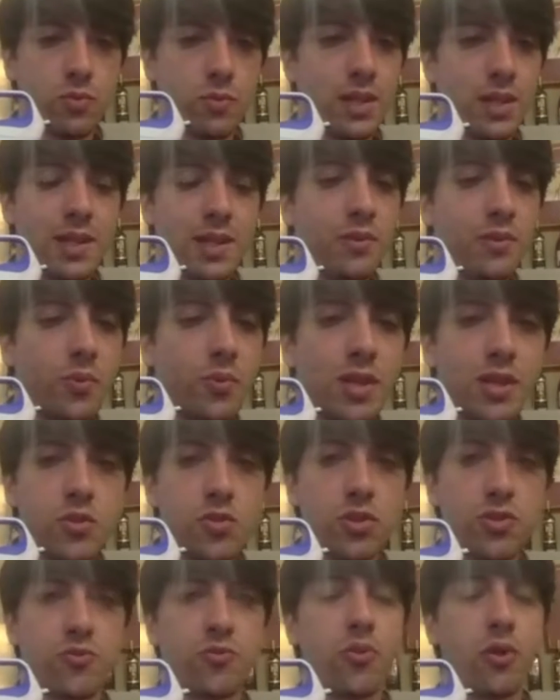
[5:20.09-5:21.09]
it can really
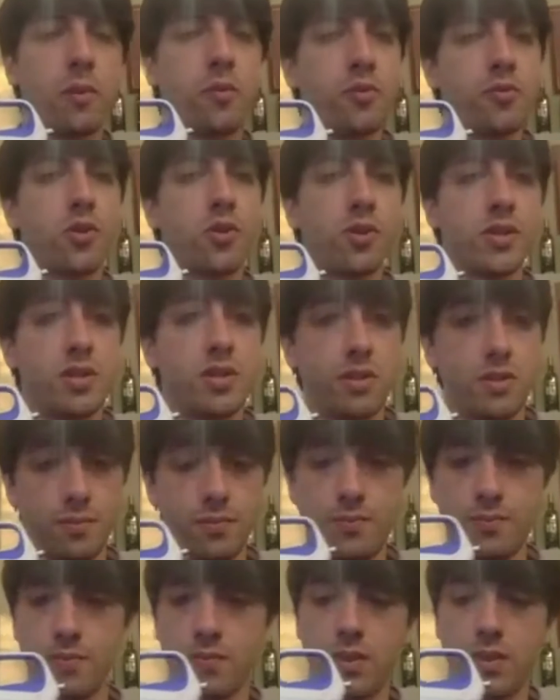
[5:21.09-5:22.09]
transform, of course,
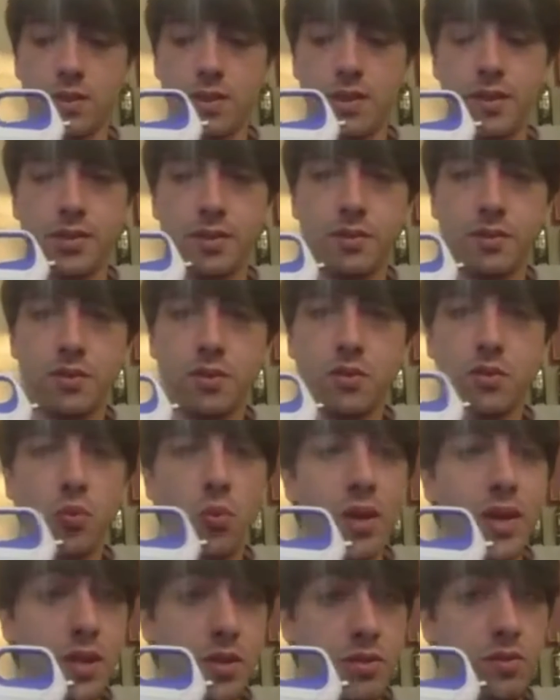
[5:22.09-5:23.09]
the, the, the
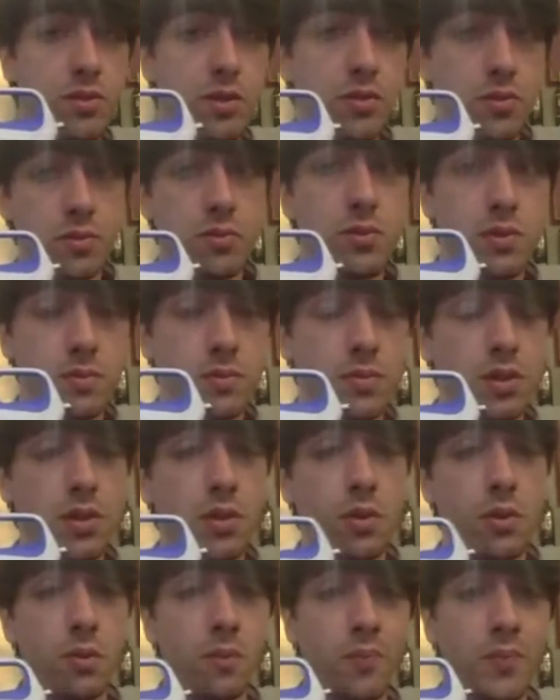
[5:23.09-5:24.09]
way you you you,
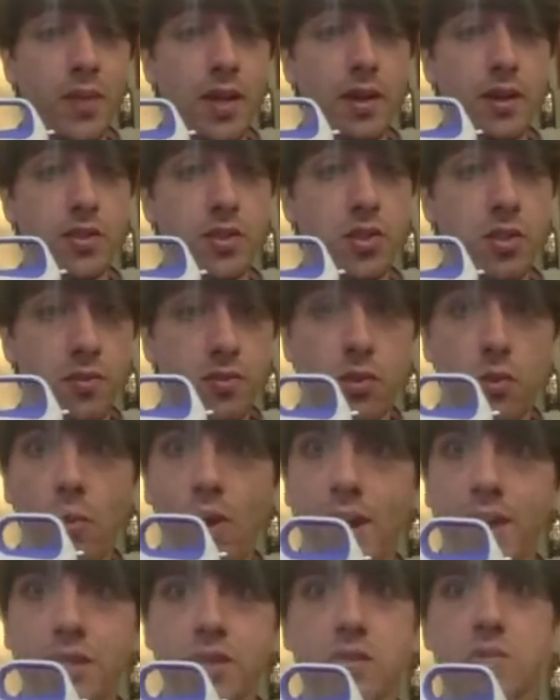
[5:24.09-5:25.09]
you uh, serve the
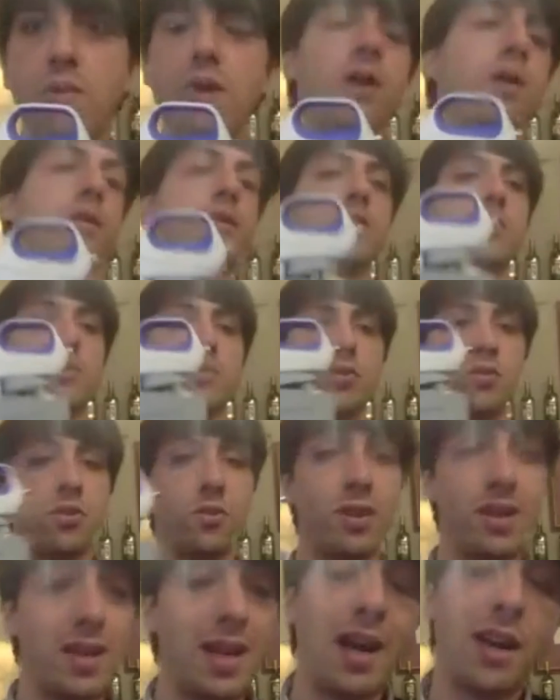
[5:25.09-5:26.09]
wine as well. It's
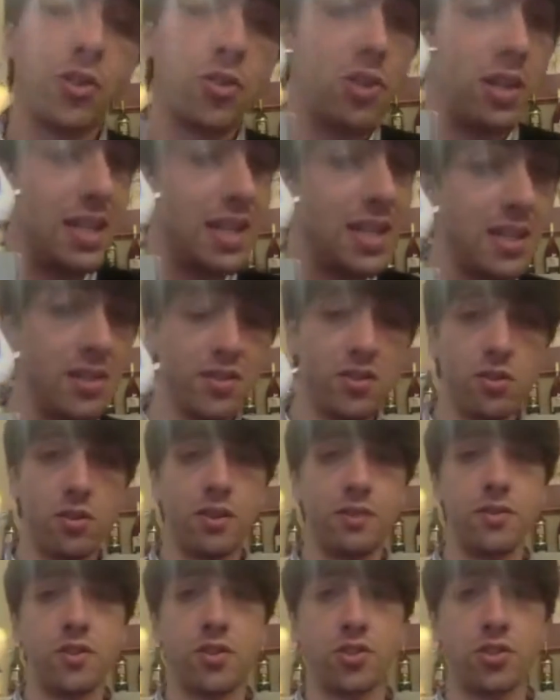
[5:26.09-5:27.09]
also actually easier
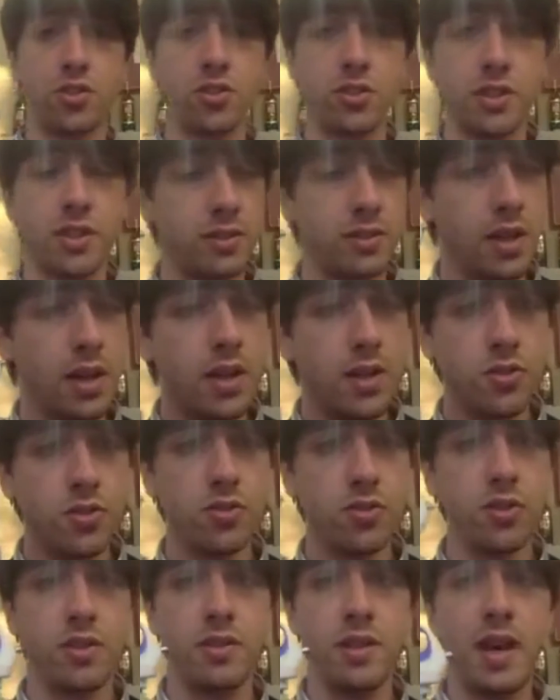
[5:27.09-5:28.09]
on a certain
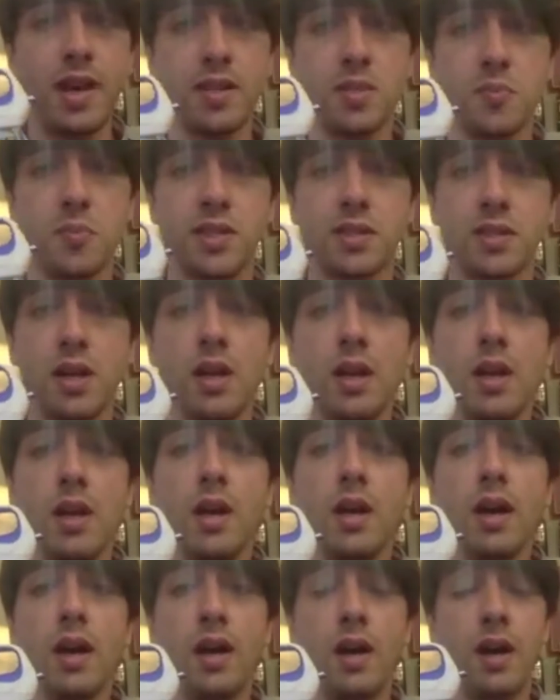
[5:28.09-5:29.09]
certain aspect,
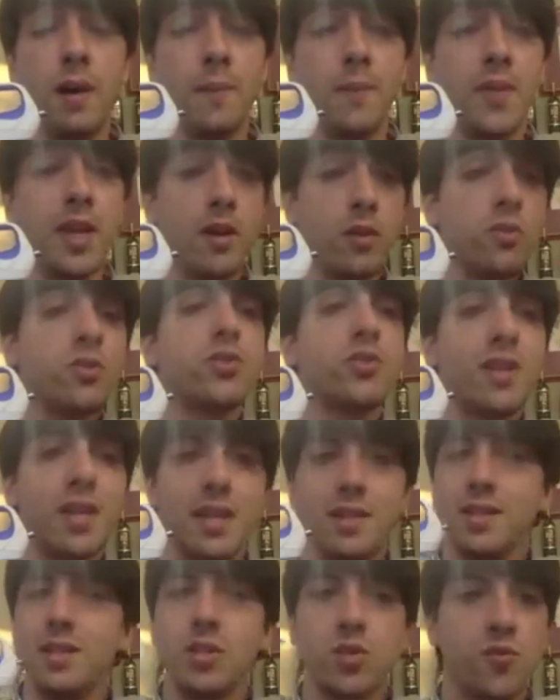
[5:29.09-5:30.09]
um, and also
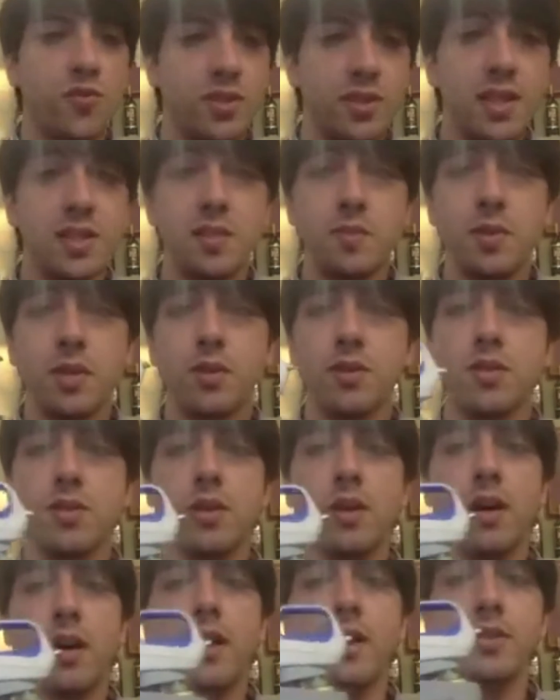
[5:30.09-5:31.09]
again, it's fantastic because
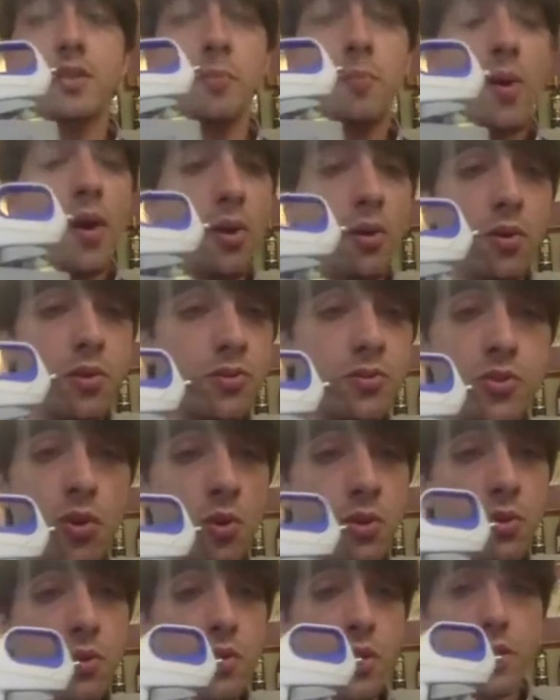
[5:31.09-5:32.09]
uh, the bottle no
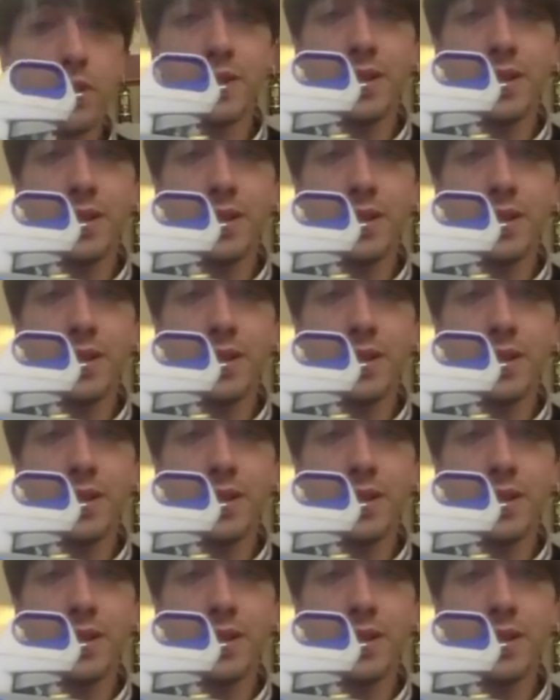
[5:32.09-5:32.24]
longer